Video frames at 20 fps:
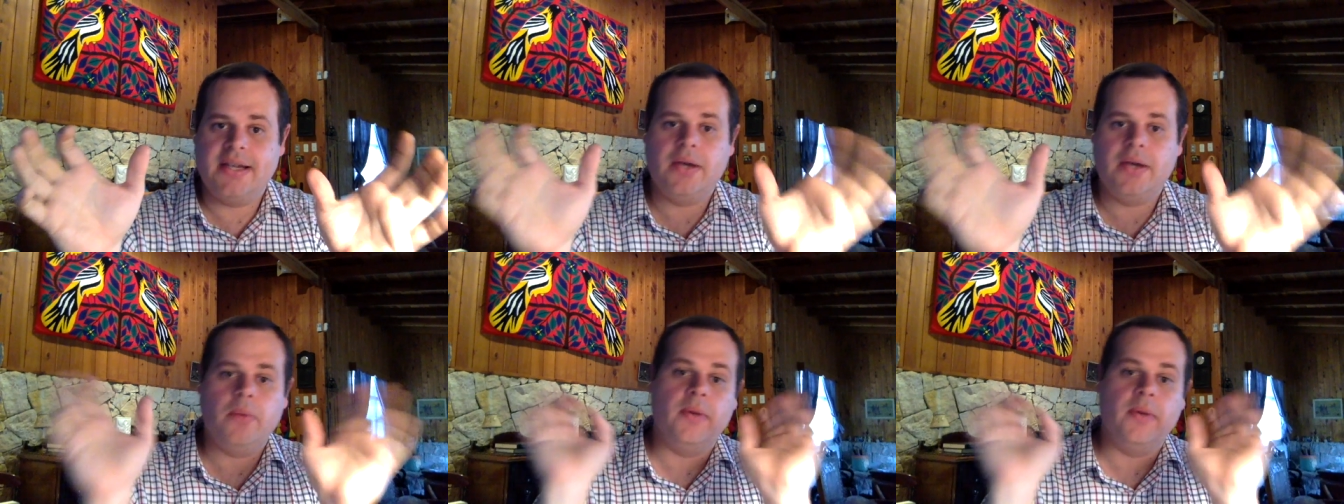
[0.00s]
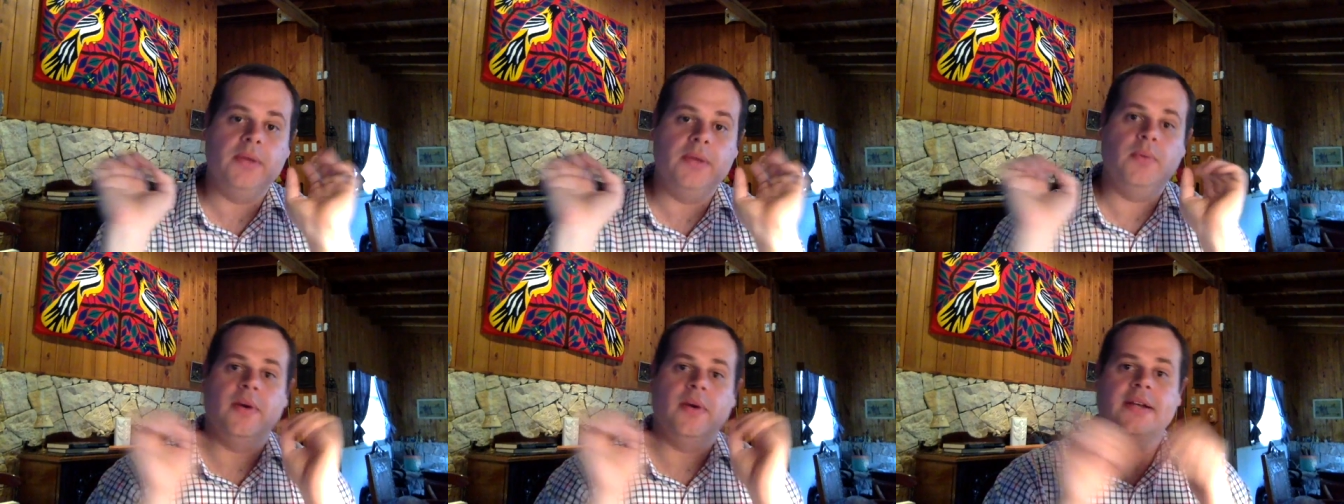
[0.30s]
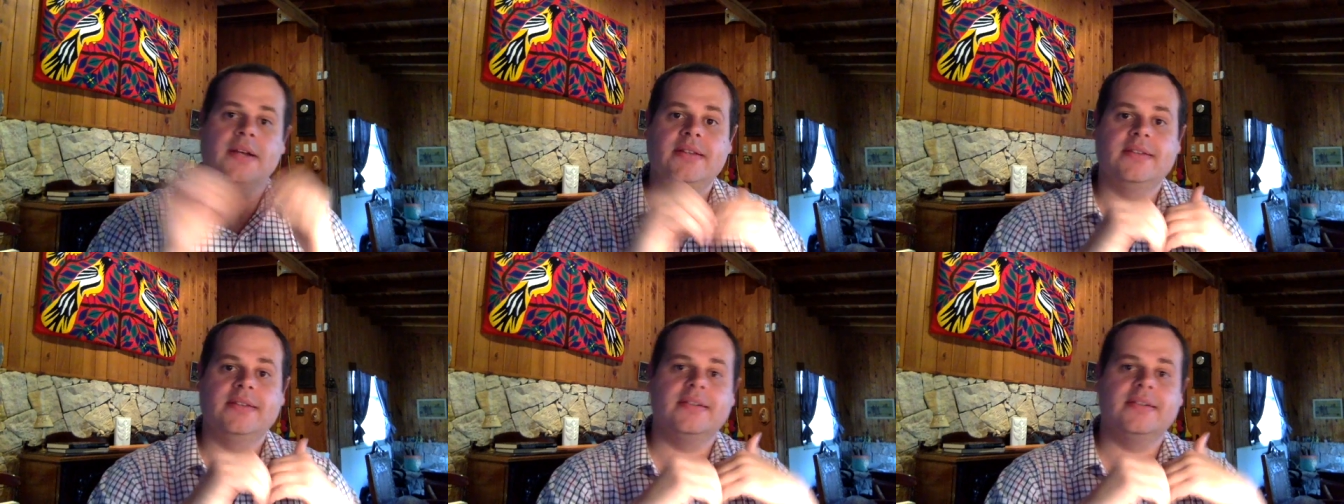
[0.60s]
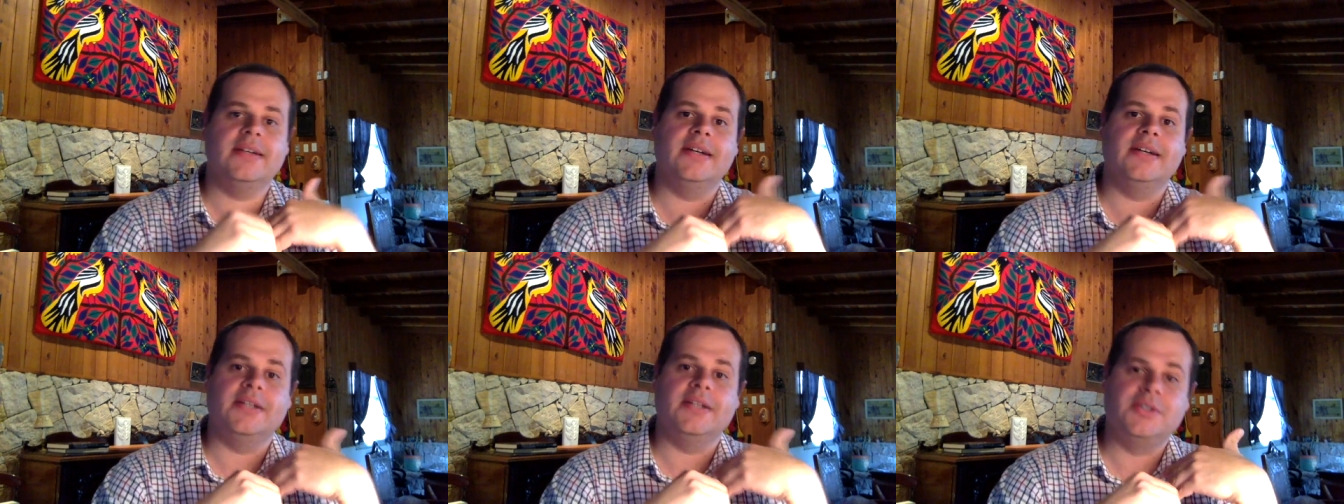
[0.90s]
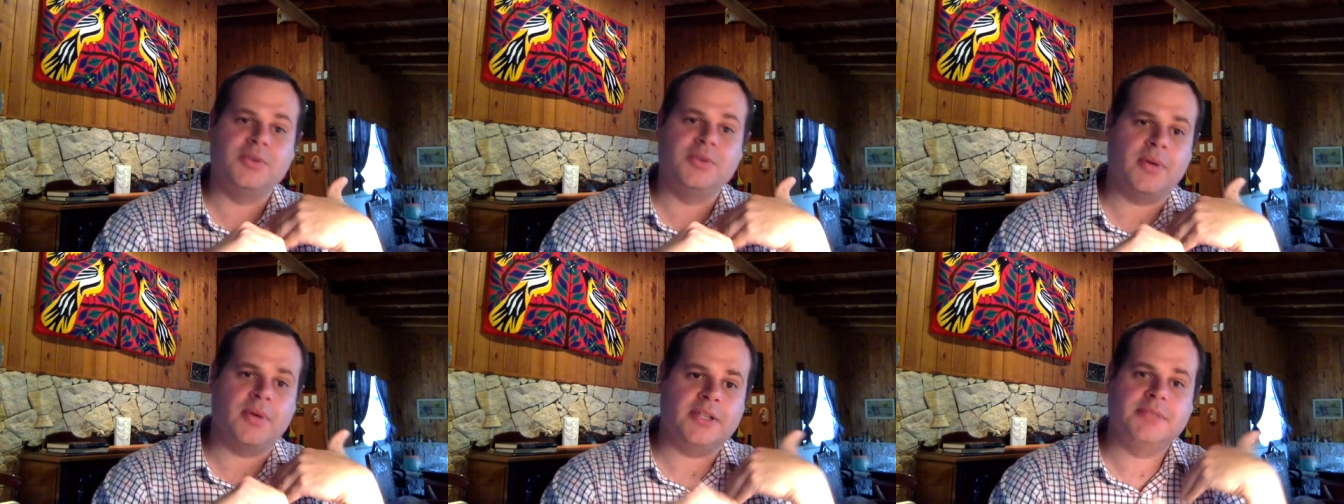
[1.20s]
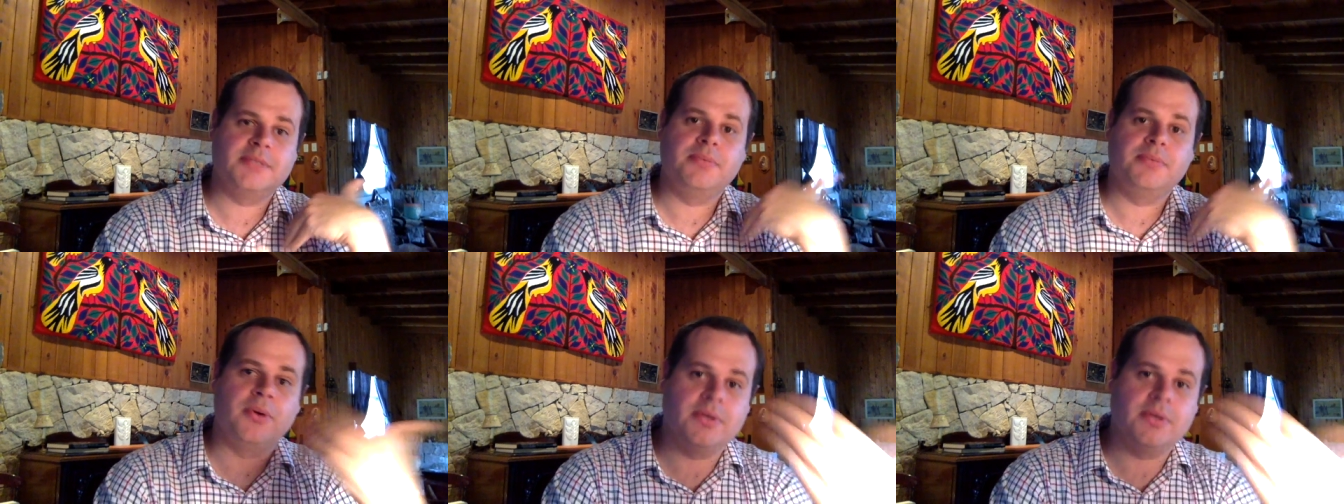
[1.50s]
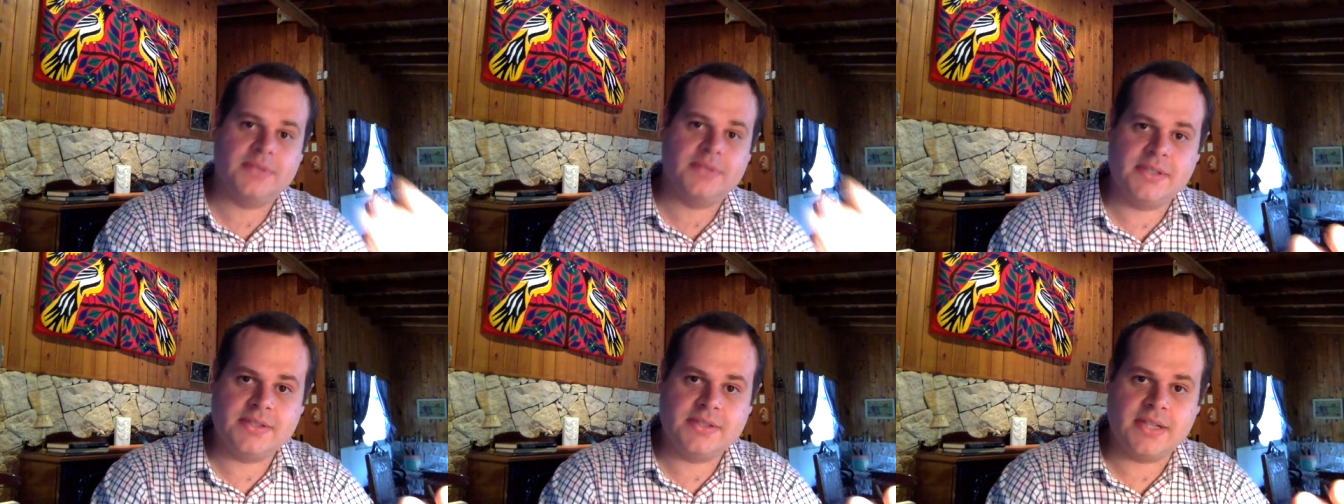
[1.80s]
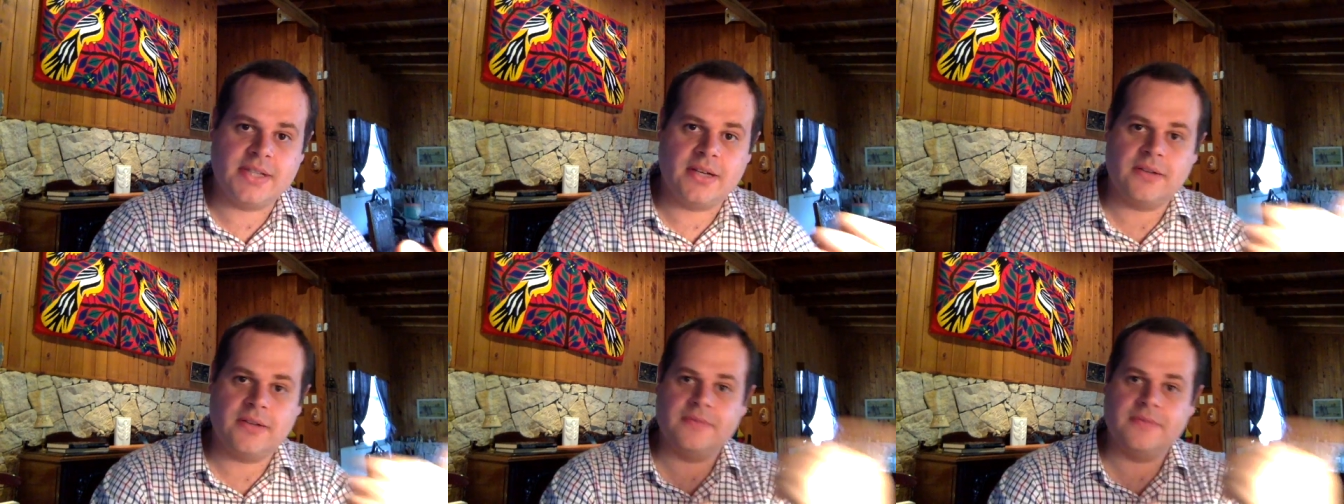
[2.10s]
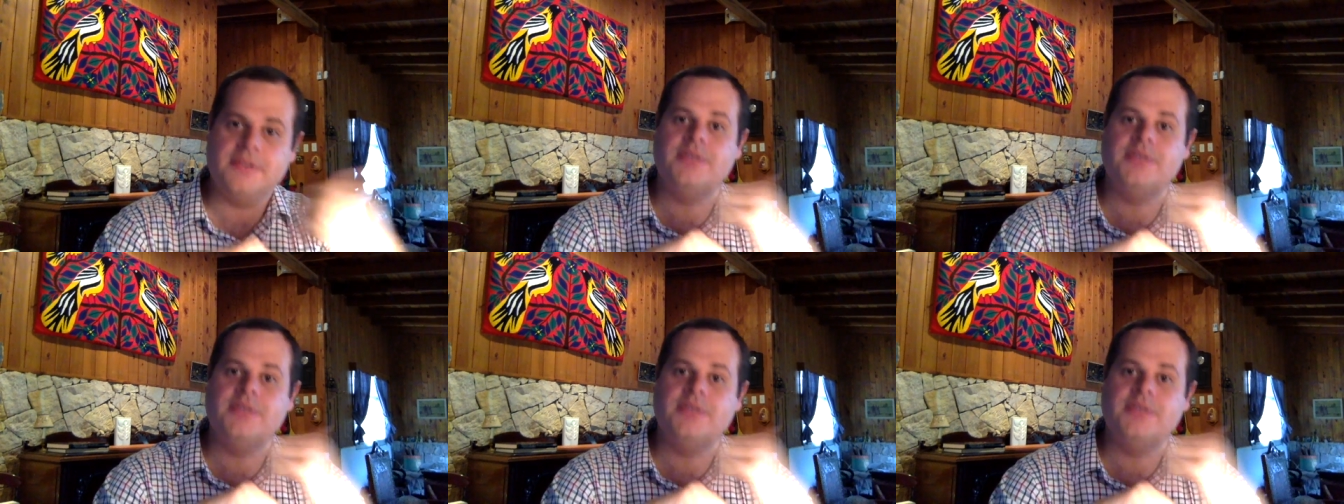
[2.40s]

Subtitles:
when one transports itself